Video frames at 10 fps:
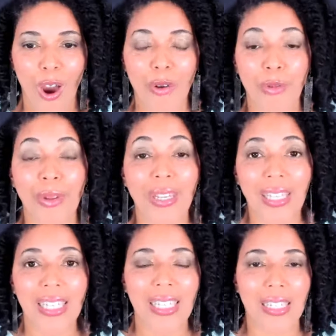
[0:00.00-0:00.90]
are
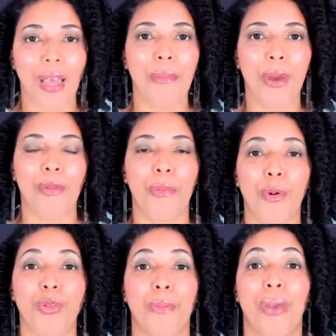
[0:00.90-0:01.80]
really some of the
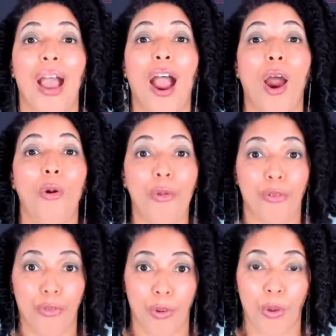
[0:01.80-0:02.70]
most
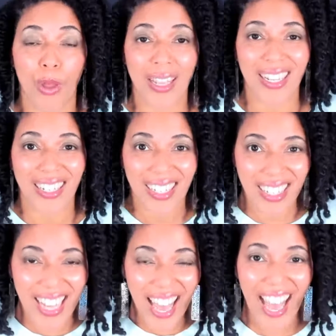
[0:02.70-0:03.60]
powerful
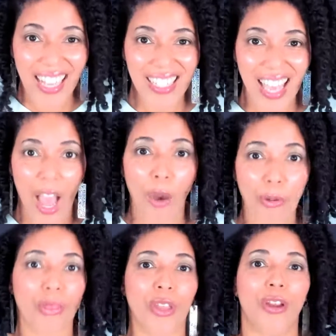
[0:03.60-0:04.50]
task
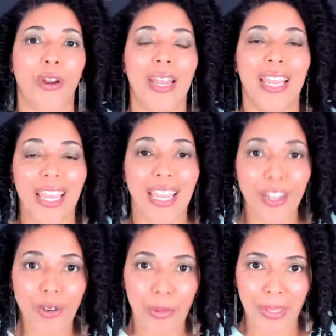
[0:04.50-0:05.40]
out there in
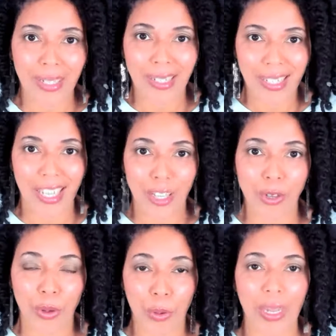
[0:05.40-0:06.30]
your business in
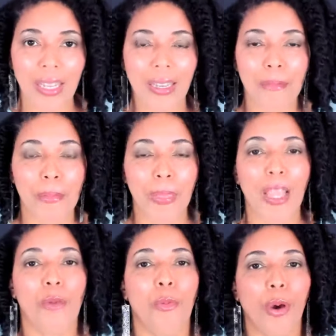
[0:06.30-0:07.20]
your week,
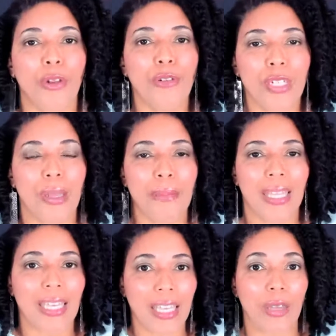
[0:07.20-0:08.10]
and what are some of
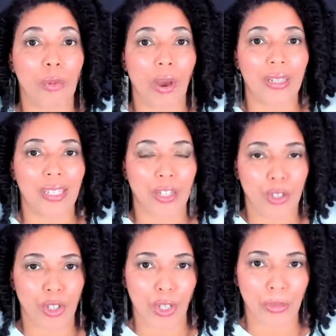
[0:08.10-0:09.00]
the key ones that you
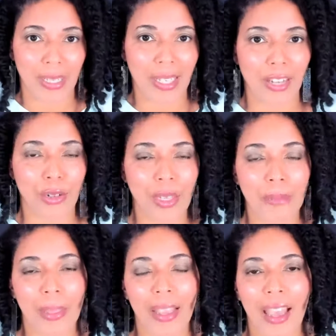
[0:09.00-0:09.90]
should be scheduling.
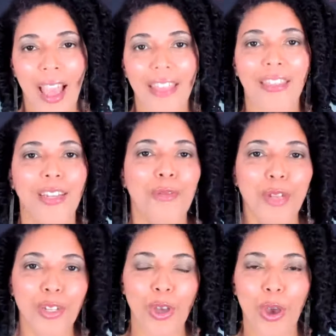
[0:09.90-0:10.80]
And then I'm
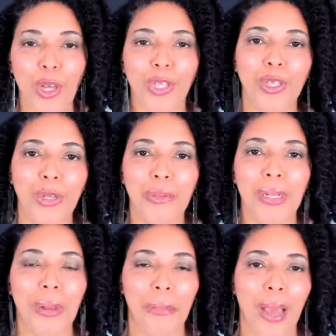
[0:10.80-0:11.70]
going to talk a little bit
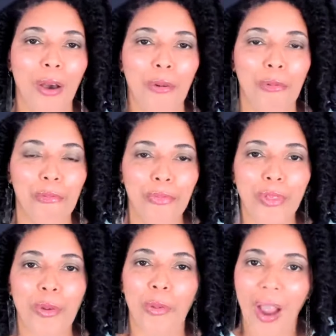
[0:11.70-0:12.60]
about
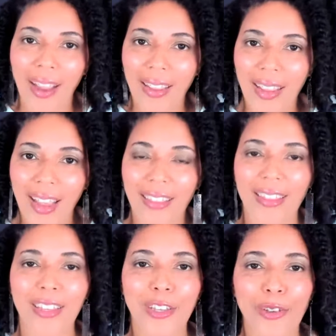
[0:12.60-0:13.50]
why I
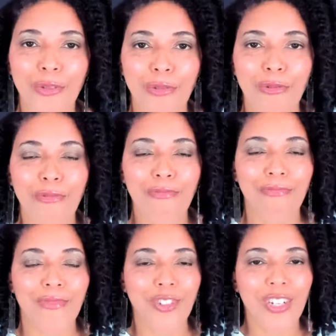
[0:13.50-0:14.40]
think you
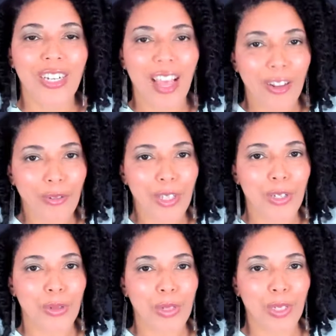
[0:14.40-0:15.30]
should not only
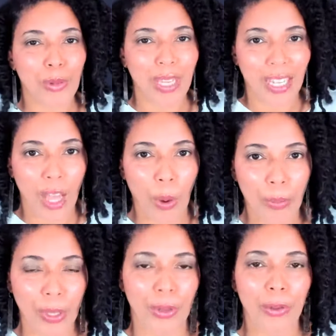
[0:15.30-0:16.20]
do it so it can
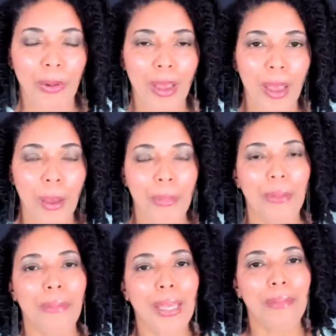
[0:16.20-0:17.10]
help you, but
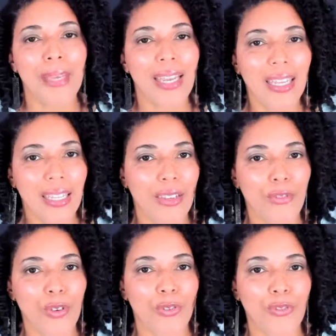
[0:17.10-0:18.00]
maybe I can give
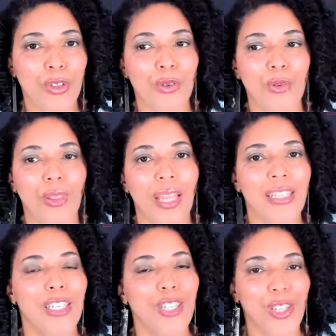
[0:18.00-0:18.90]
you a few
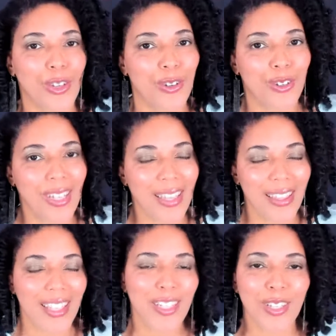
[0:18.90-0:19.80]
lessons learned and
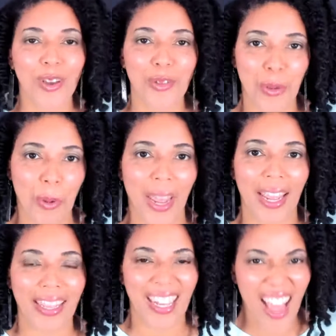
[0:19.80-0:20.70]
things along the
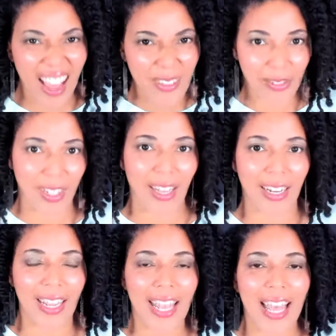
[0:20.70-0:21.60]
way that I've
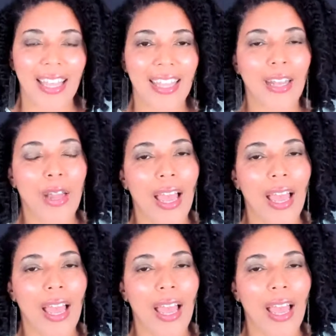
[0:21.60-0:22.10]
done that